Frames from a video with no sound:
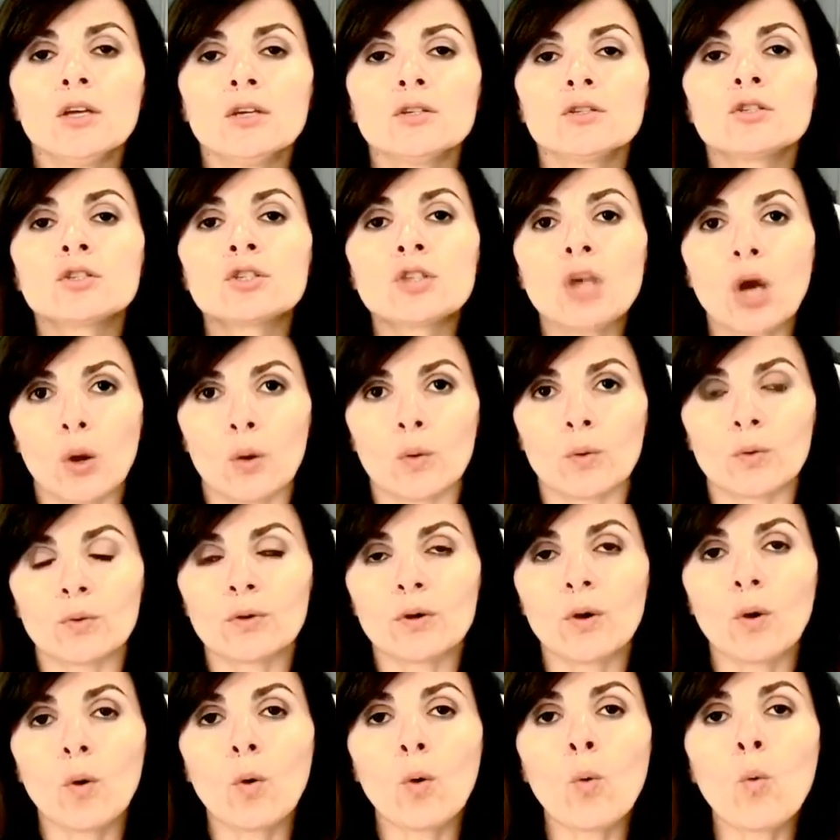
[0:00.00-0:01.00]
So
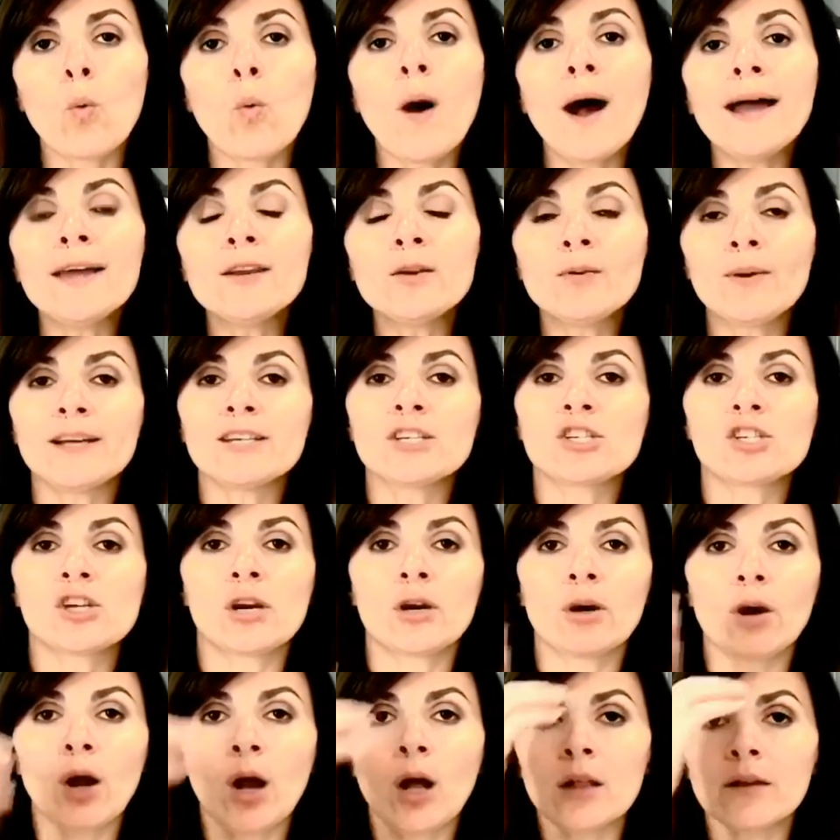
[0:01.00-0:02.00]
why do I
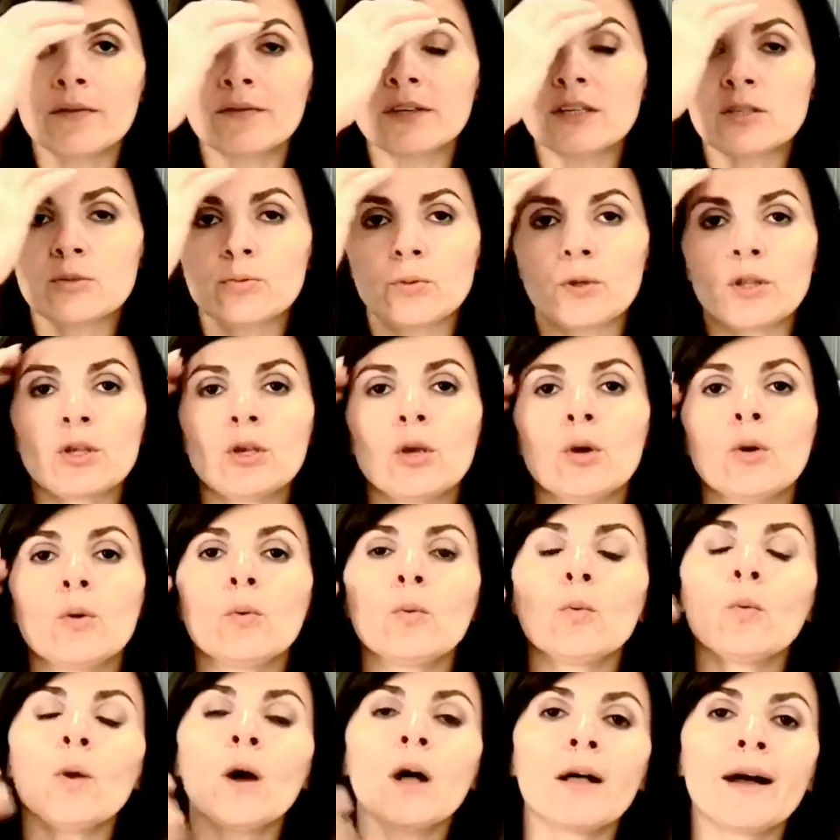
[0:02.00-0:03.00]
share all of this with you?
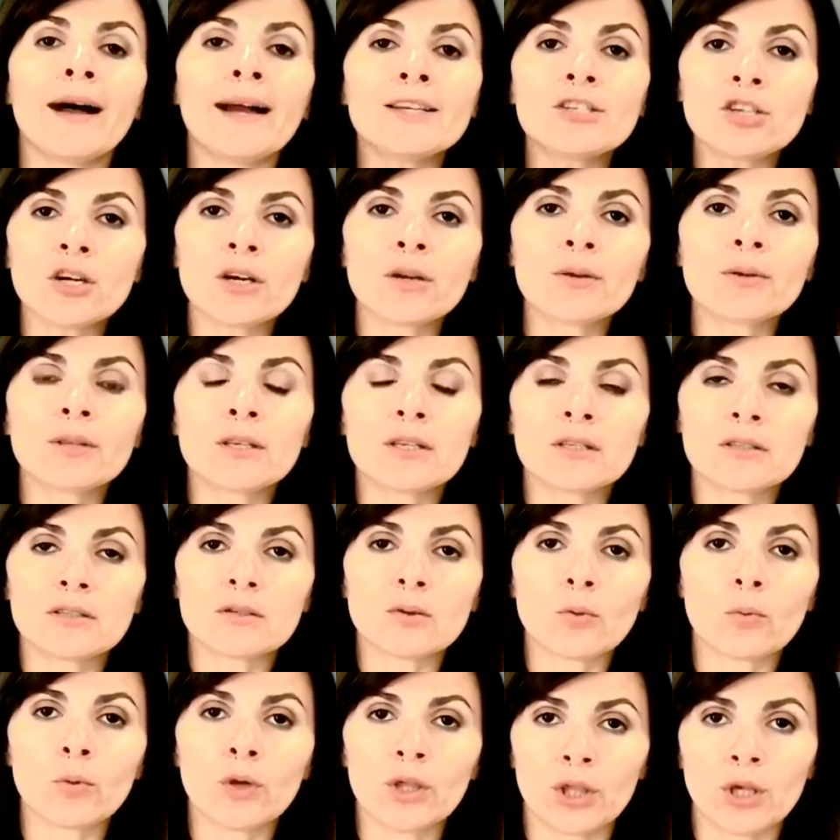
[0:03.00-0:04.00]
Well, I share this
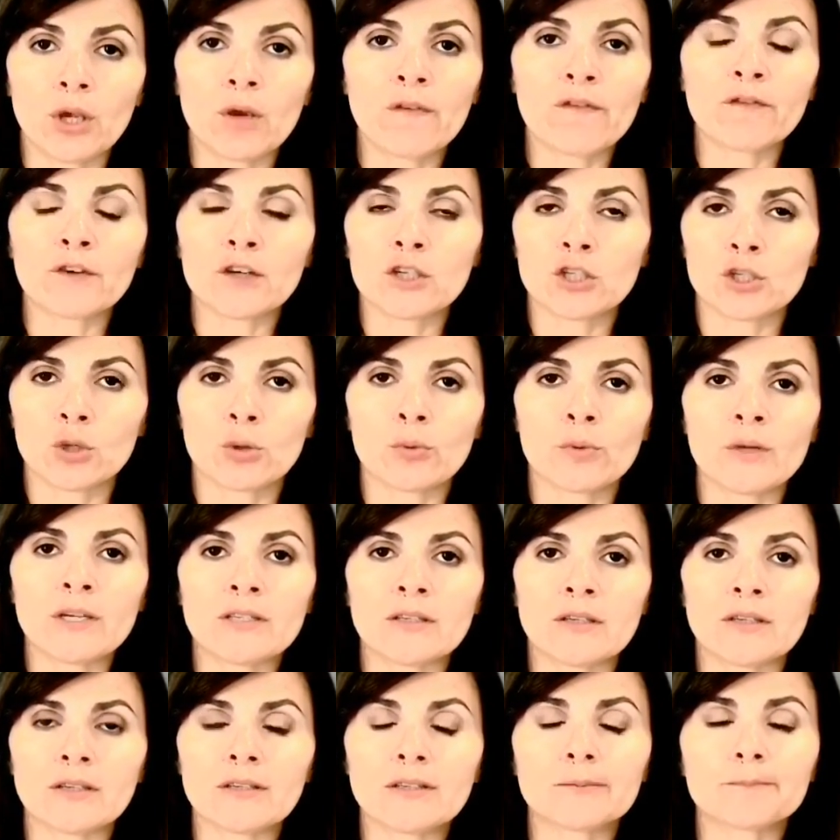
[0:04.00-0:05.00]
with you for two
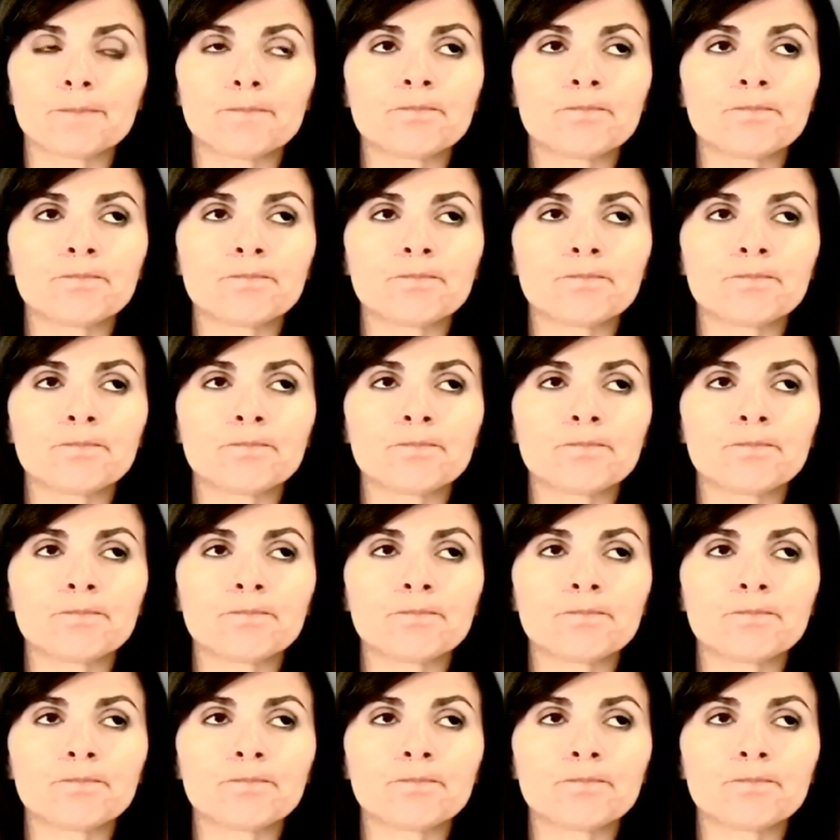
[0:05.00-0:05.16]
reasons.